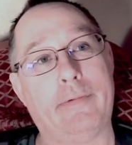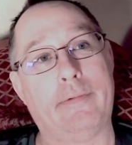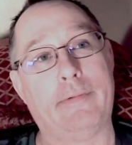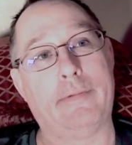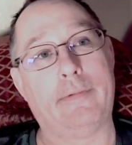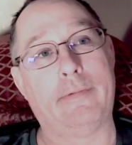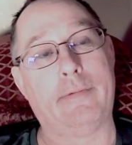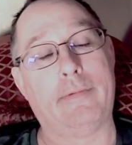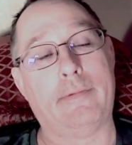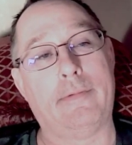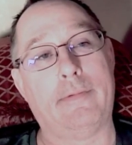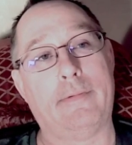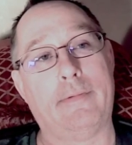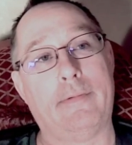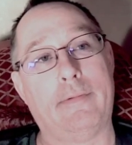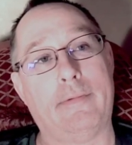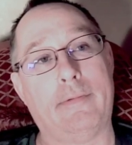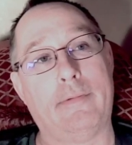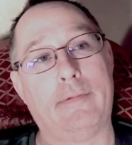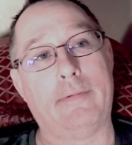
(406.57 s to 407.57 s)

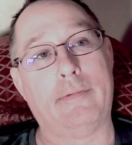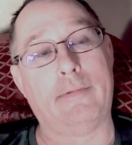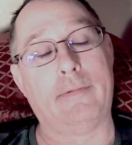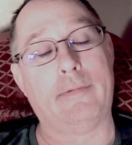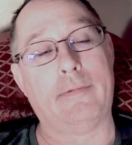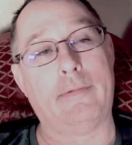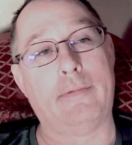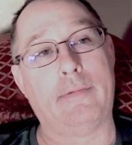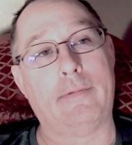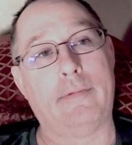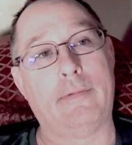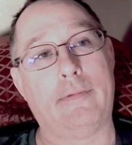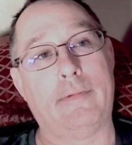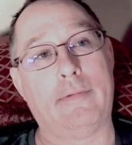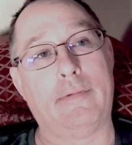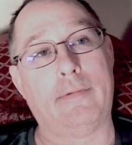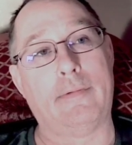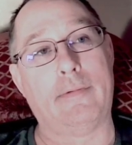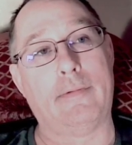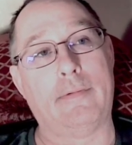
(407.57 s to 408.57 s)

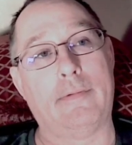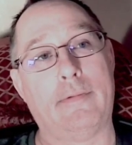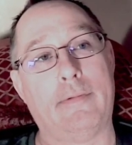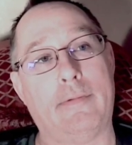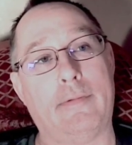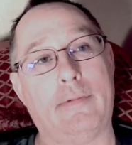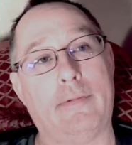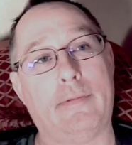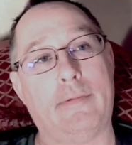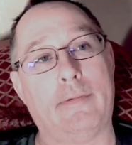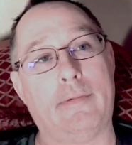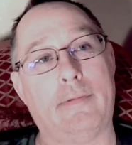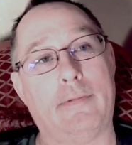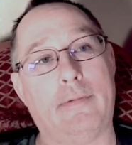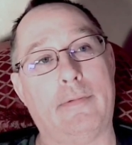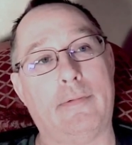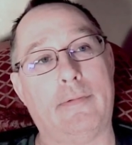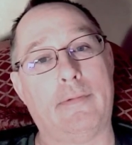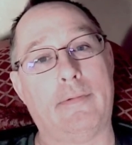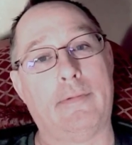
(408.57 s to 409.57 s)

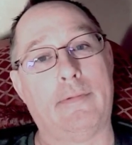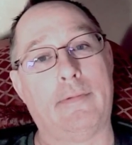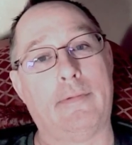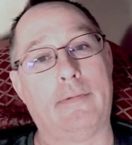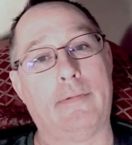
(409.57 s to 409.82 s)
No one is speaking in this clip.